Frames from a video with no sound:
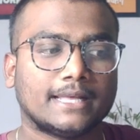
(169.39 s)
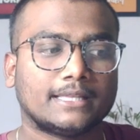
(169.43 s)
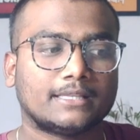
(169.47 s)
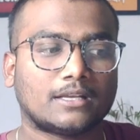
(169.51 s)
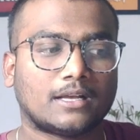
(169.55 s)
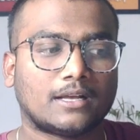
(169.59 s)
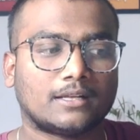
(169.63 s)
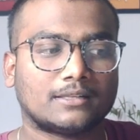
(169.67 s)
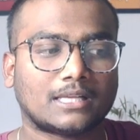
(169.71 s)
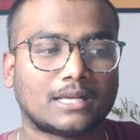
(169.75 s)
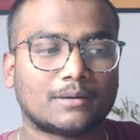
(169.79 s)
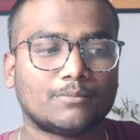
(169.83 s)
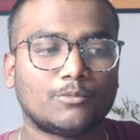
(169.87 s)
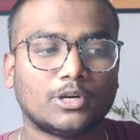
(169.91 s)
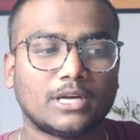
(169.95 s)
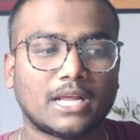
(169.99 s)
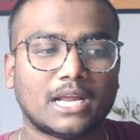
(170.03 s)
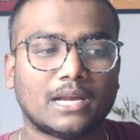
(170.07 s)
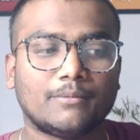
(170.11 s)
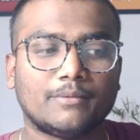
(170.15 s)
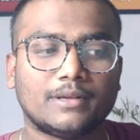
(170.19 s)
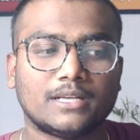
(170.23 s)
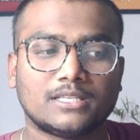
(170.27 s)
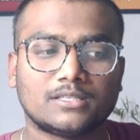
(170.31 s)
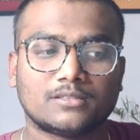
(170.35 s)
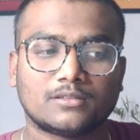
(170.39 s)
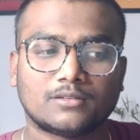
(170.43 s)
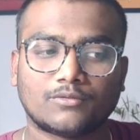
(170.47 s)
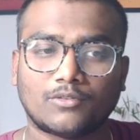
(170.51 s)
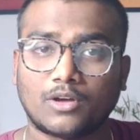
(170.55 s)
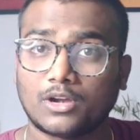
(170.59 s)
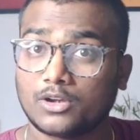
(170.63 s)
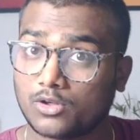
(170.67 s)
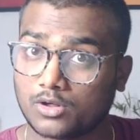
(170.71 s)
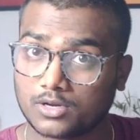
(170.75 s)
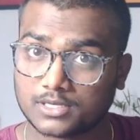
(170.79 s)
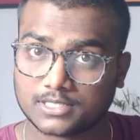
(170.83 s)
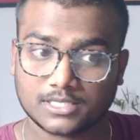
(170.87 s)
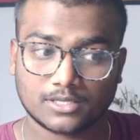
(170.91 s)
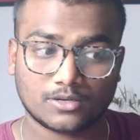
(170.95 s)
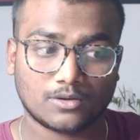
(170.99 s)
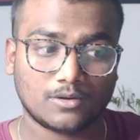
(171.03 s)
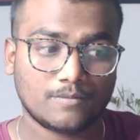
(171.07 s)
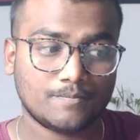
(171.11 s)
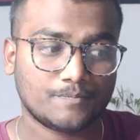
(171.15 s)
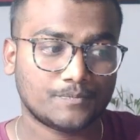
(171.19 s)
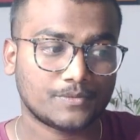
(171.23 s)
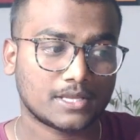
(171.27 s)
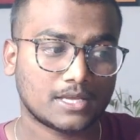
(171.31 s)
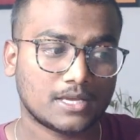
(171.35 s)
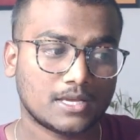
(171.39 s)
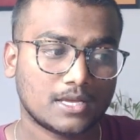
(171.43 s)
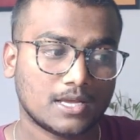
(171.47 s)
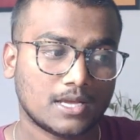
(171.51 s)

The thermodynamics, one or zero.